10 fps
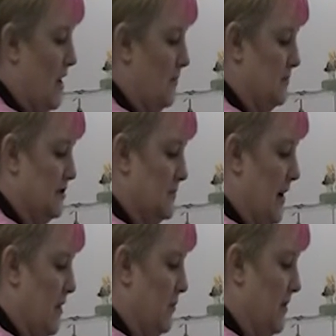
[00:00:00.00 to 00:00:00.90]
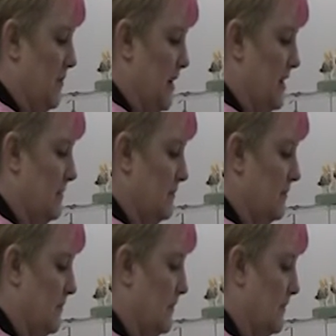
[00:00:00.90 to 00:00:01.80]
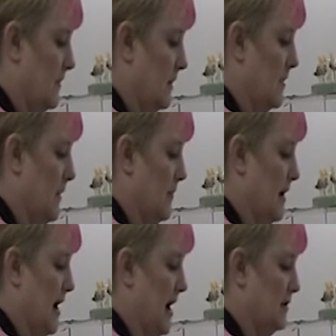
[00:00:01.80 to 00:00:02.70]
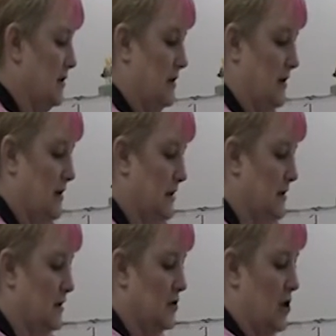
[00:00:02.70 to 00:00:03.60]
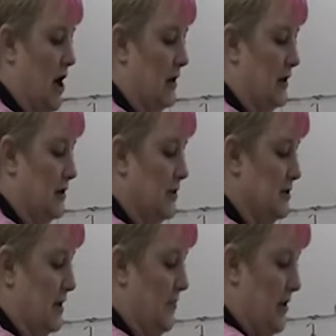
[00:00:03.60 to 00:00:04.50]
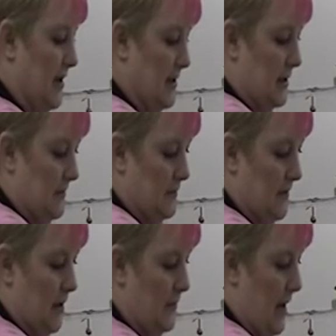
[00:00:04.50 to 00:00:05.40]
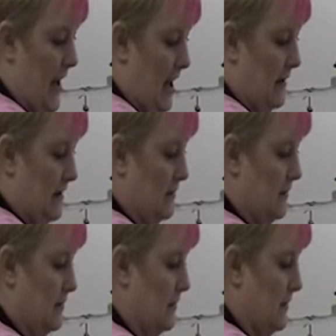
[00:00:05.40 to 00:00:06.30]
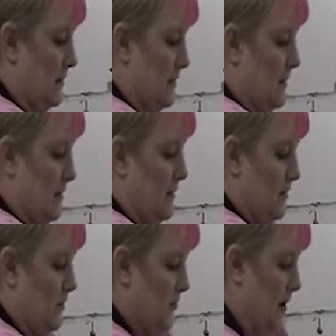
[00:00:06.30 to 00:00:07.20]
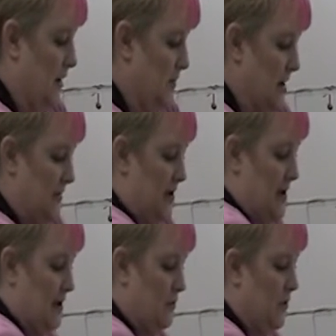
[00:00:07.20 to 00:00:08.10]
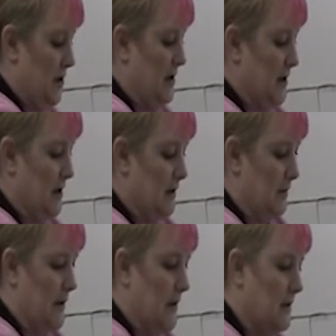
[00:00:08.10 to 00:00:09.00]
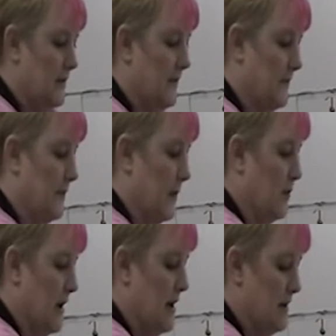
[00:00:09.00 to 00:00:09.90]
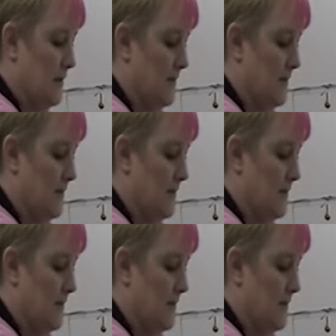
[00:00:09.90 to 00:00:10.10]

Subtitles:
just bear with me. Get maybe a hot chocolate or something and come back and probably be at the end where you need it to be. Okay?